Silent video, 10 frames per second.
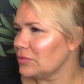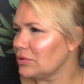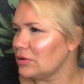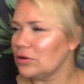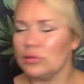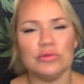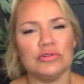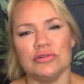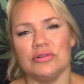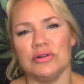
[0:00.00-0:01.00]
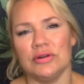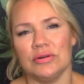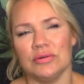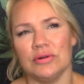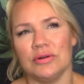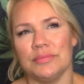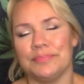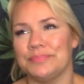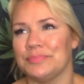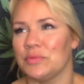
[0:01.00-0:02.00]
looser or
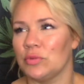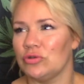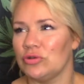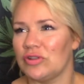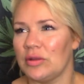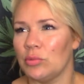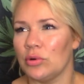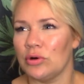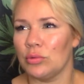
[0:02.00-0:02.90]
what do you say more